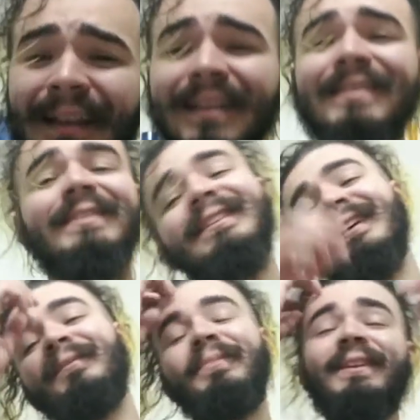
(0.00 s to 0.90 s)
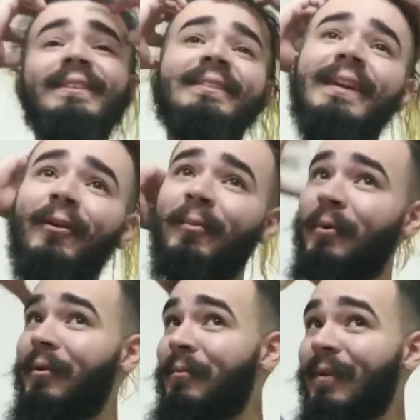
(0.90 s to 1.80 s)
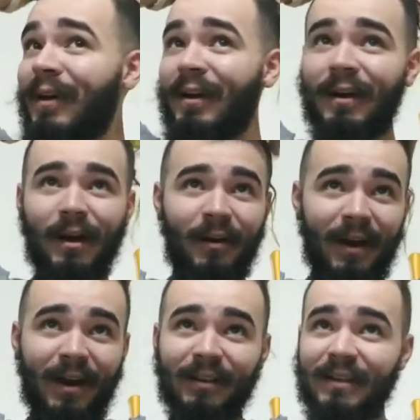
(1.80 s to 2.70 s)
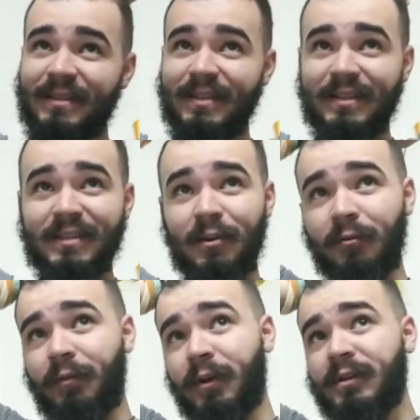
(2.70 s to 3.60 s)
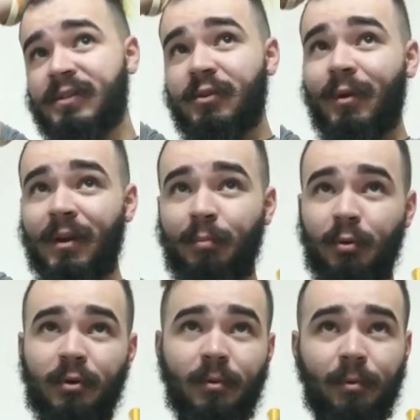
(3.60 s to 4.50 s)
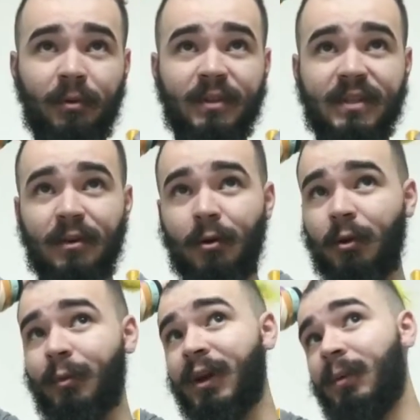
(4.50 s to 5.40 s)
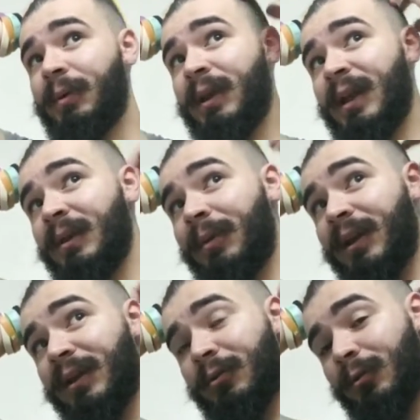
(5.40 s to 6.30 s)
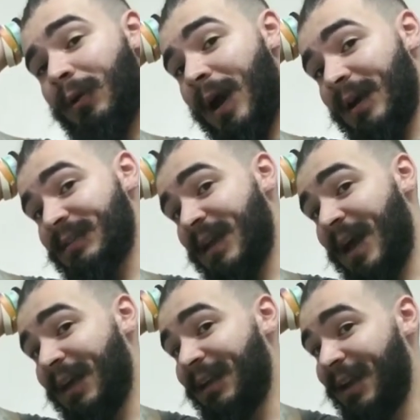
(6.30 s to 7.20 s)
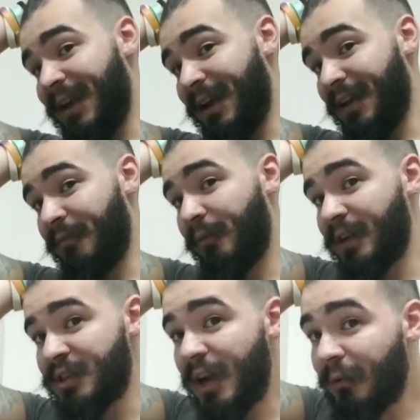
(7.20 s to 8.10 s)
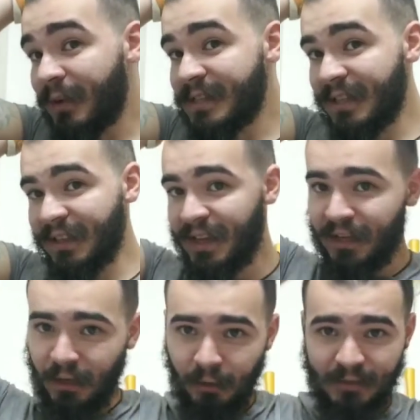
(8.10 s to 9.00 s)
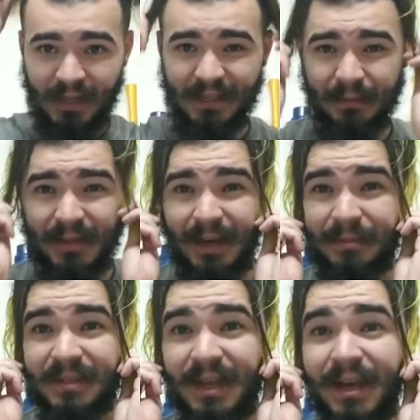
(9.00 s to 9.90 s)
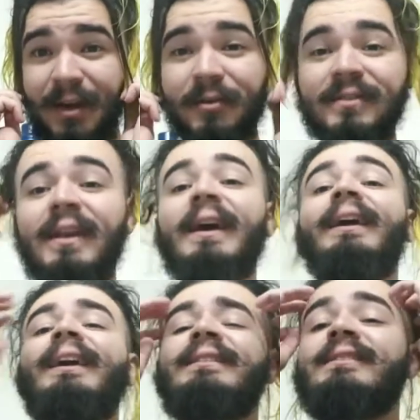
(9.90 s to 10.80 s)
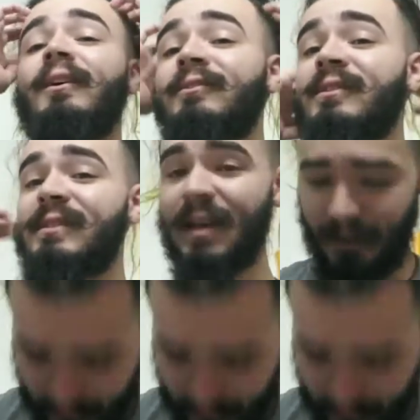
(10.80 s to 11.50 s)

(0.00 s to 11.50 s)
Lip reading: This is gonna be terrible. Alright, let's see. So first, you want to pull your ponytail all the way up, and anybody who has had a fresh cut recently knows that sometimes the hairs get stuck to the side of